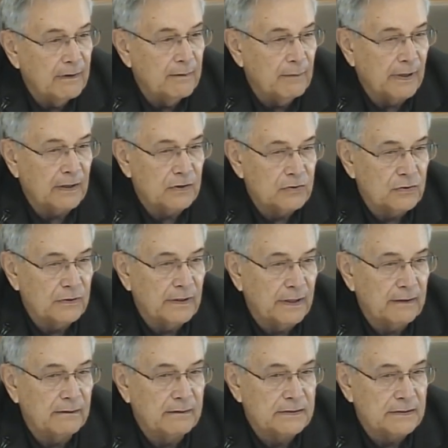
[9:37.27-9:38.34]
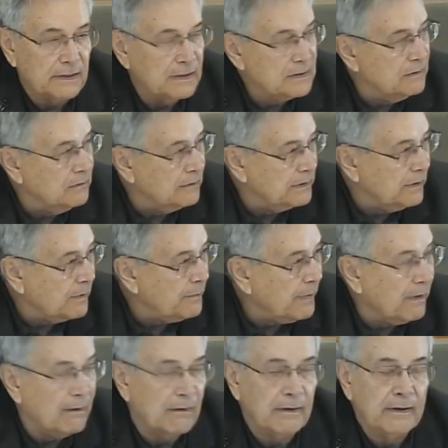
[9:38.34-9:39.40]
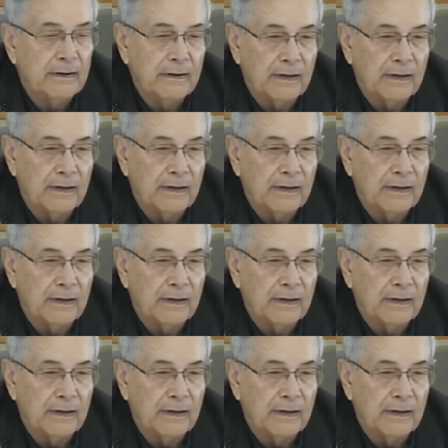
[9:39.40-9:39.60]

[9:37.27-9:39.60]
making sure that the city's doing their part.